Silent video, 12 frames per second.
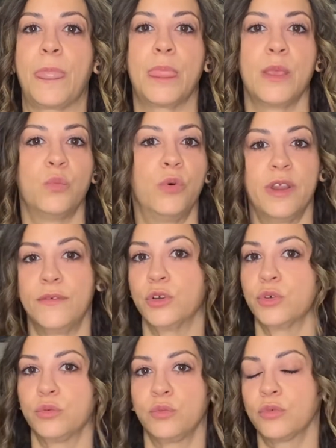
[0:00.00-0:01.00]

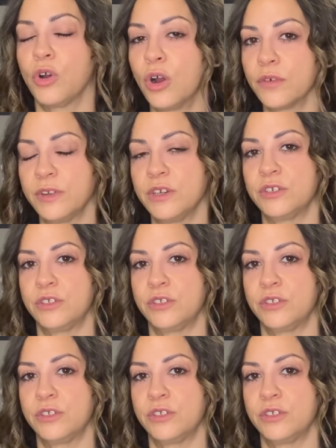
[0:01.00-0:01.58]
whatever card readers